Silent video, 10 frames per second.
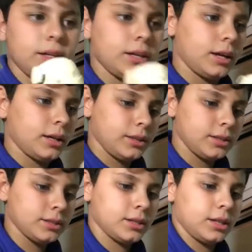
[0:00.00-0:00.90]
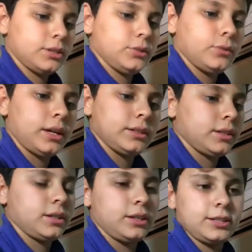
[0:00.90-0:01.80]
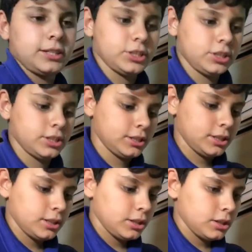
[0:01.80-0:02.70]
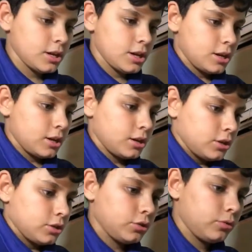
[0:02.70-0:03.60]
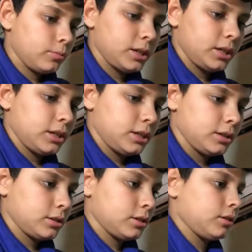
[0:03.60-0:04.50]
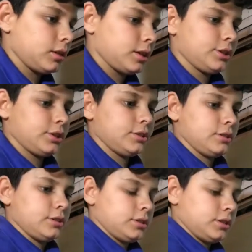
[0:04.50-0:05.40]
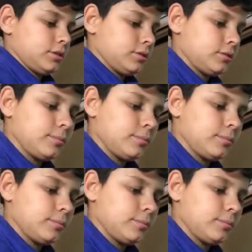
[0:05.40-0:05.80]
got this guy to add to the collection. So many collections.